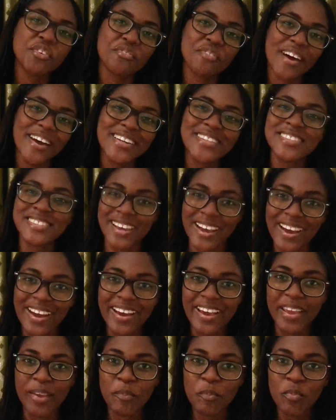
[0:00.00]
right
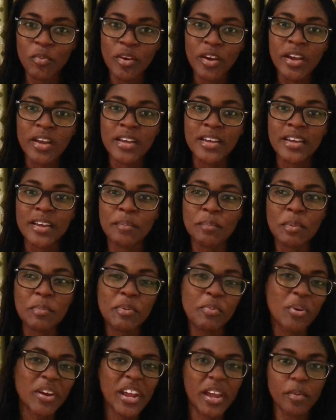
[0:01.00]
time, maybe
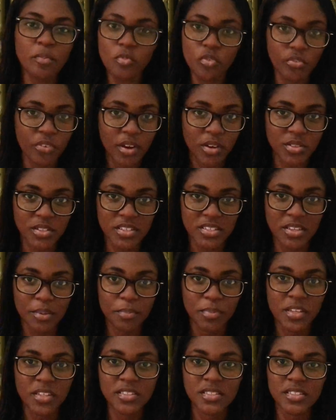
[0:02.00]
when I move out or
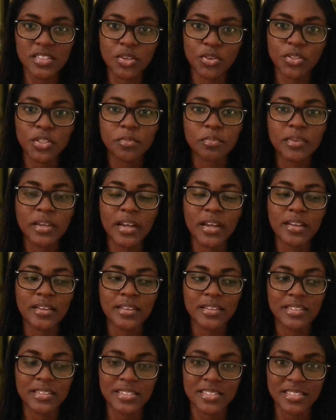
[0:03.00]
something, to tell them that,
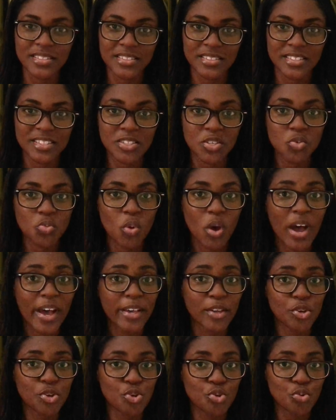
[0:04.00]
listen, this is what
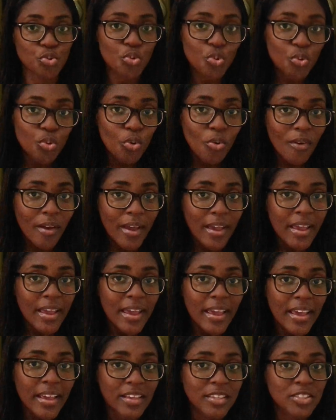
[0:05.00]
I do,
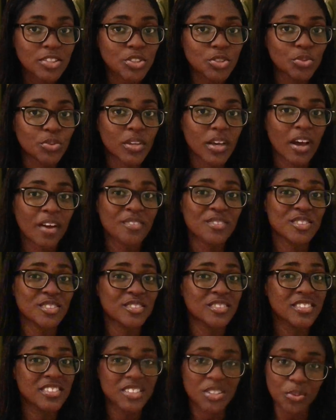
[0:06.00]
and you'd have to
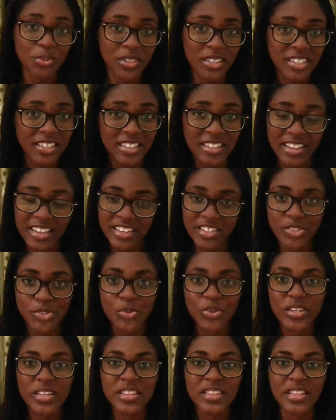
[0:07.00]
deal with it, and it's
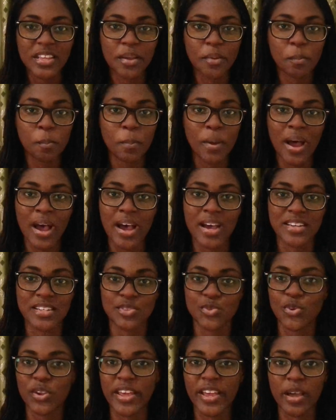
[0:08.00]
not anything bad.
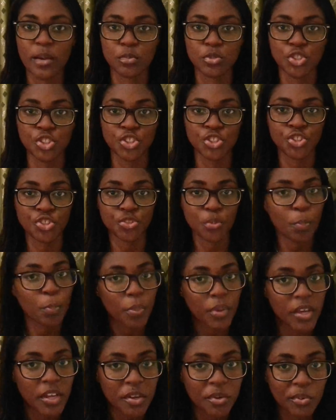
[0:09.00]
It's not like I'm
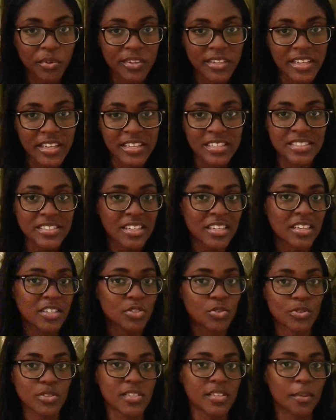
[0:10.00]
stripping on the internet
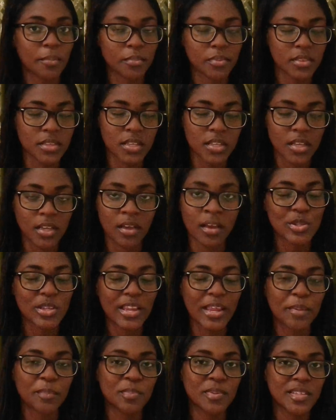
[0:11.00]
or something. So
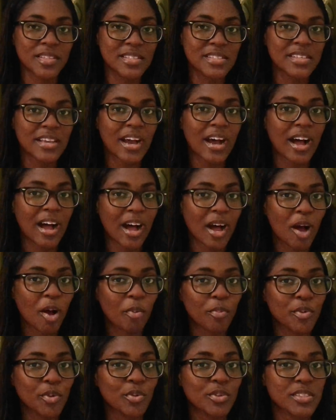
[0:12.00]
like, please
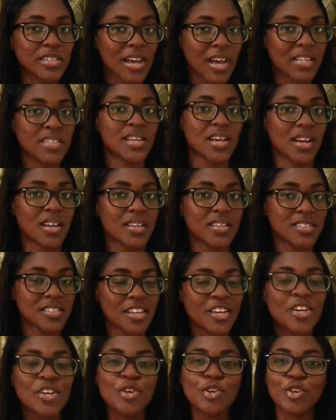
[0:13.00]
calm your tatas,
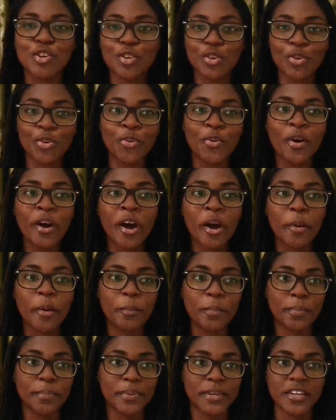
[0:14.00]
you know.
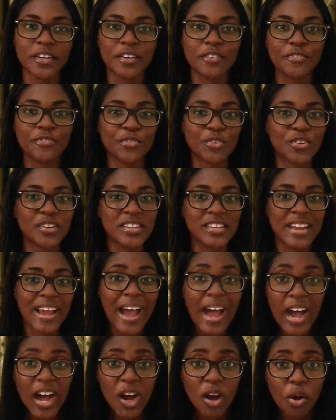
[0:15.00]
But for
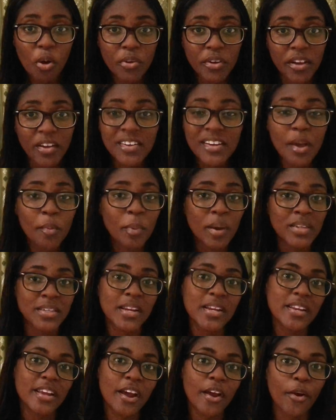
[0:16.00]
now that I'm under
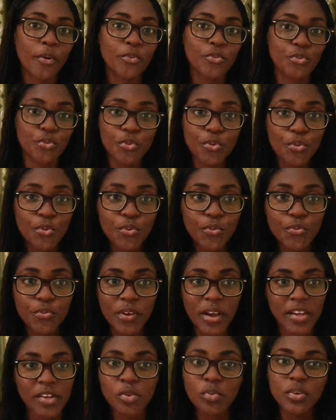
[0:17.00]
their roof,
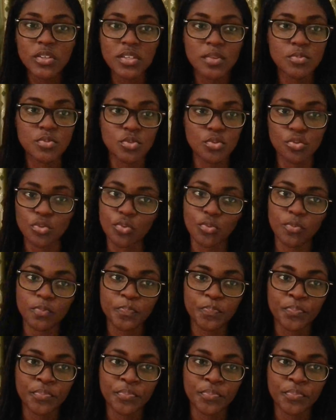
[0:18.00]
I don't want them to know.